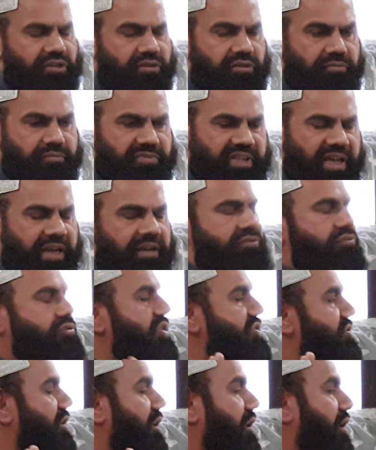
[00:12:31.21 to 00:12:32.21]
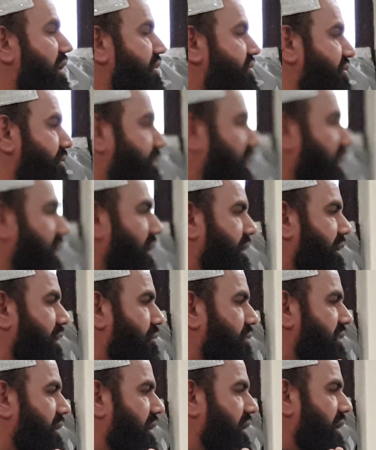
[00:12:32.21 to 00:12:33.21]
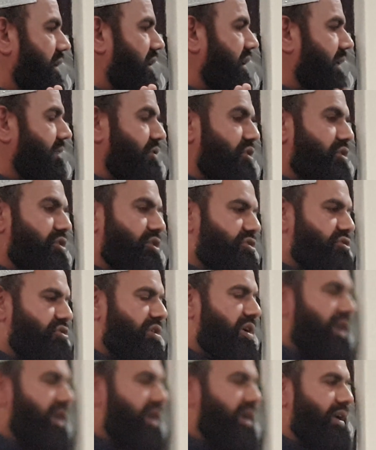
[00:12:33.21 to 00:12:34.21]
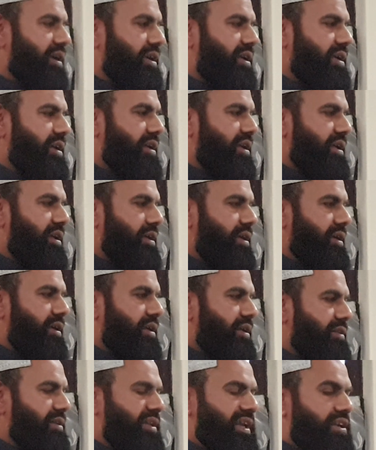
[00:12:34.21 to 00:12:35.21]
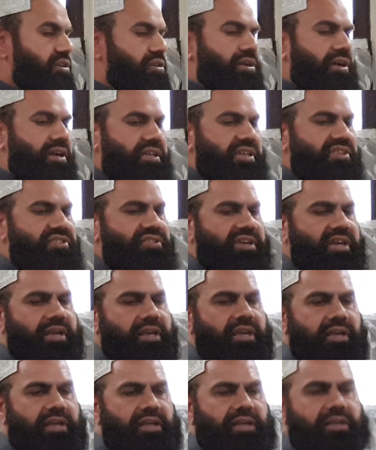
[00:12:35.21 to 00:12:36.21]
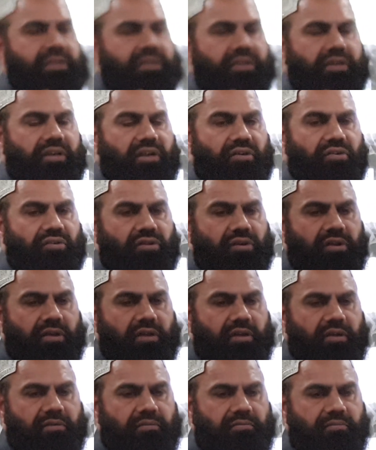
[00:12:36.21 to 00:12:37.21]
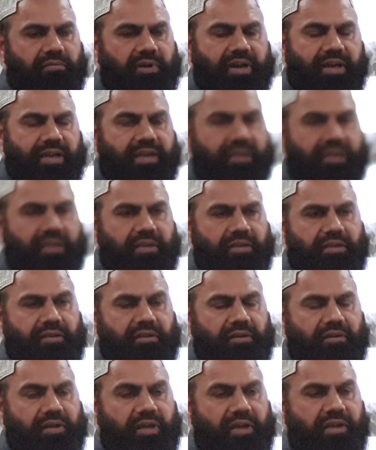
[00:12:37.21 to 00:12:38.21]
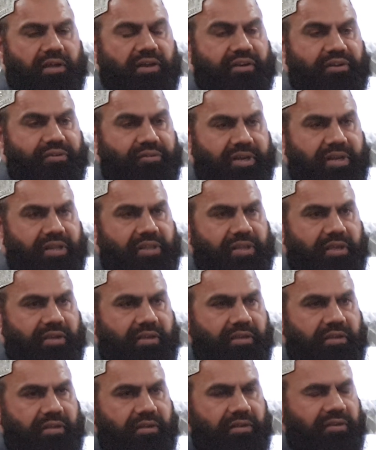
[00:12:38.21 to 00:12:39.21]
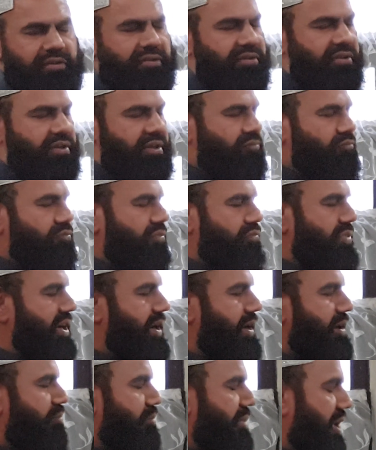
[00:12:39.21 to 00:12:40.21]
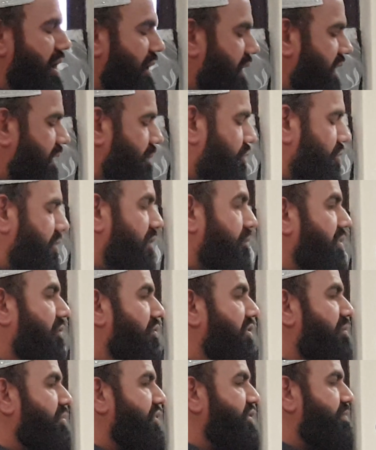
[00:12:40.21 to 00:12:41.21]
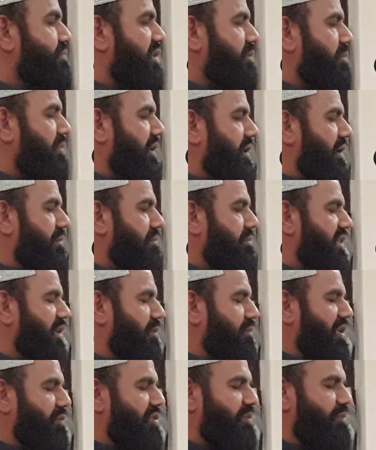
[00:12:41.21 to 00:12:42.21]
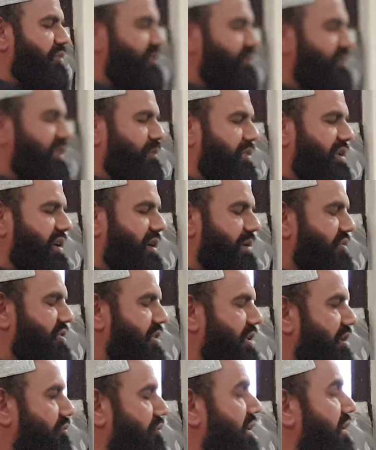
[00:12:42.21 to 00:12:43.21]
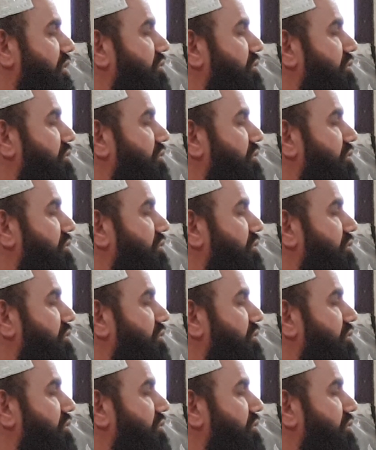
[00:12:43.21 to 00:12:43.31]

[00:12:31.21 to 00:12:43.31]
Then trust Allah subhanahu wa ta'ala. If you're not trying, then you can't just say, I can't do anything. One companion came to the Prophet, peace be upon him. The Prophet, peace be upon him, said, where is